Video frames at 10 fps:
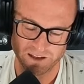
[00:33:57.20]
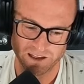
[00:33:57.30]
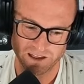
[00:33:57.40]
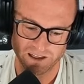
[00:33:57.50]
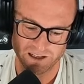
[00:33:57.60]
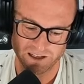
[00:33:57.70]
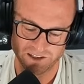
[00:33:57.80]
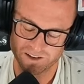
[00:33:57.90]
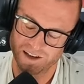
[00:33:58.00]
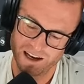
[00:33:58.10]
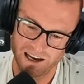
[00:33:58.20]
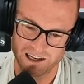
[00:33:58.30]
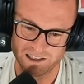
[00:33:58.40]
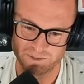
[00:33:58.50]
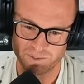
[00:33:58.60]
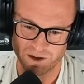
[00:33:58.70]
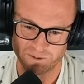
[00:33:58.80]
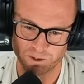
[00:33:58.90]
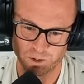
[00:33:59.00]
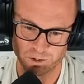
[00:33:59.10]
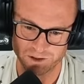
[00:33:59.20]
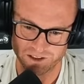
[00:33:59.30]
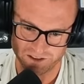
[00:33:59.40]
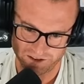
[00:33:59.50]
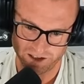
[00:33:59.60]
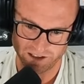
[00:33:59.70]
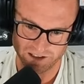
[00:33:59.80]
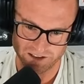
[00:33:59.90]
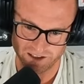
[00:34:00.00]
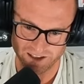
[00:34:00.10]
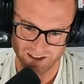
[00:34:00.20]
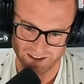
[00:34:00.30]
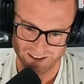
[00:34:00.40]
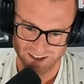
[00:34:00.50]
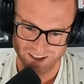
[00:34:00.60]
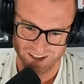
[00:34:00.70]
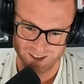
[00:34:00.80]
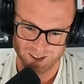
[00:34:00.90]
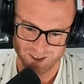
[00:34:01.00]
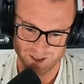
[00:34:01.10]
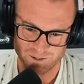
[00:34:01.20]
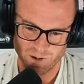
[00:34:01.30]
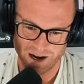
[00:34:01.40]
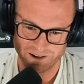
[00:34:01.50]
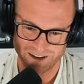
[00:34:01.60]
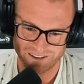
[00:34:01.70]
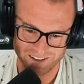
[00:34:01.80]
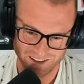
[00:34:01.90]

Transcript: Uh, and he's like, yeah, I got something better for oldies. Check this uh, check this wire out, and then